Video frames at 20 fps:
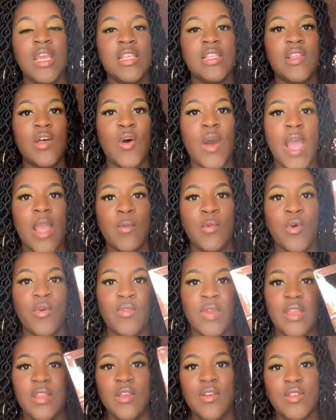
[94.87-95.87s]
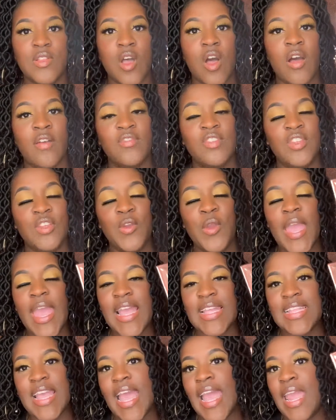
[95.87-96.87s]
So I will read those off to you
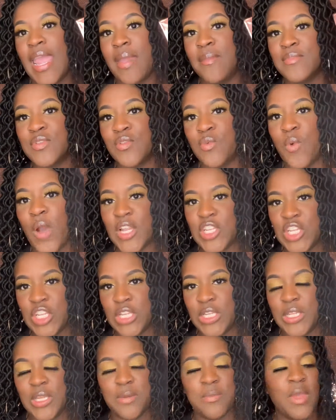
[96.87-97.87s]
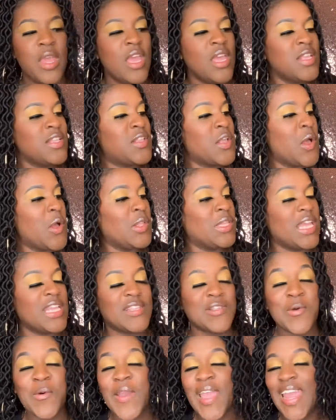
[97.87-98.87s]
as I am swatching them. So
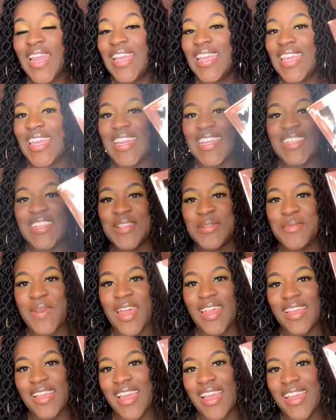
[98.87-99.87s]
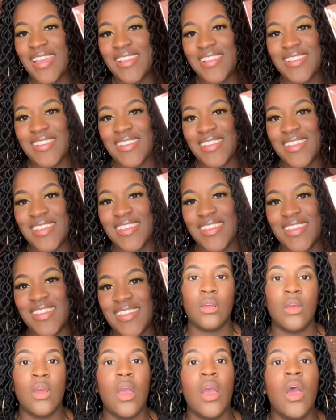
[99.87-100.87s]
let's go ahead and get into the palette, guys.
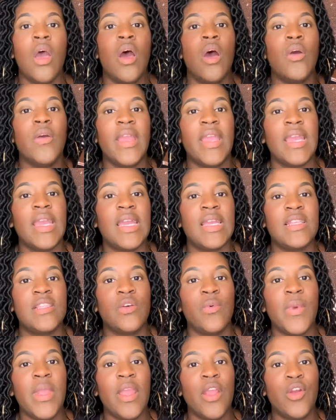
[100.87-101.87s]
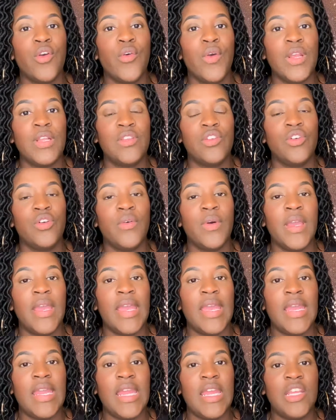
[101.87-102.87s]
Okay guys, so we are going to go
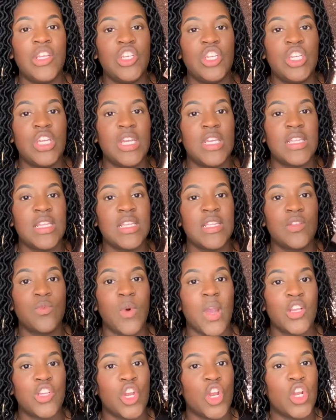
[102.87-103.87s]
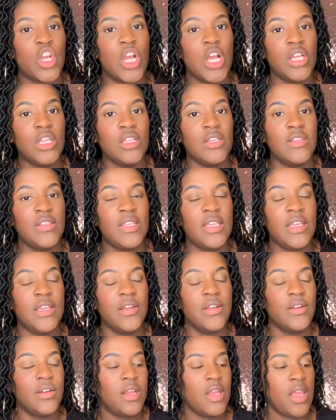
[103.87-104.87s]
ahead and just swatch our colors
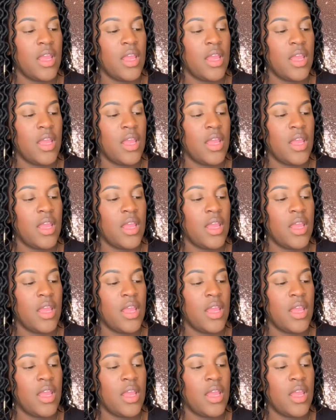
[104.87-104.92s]
here.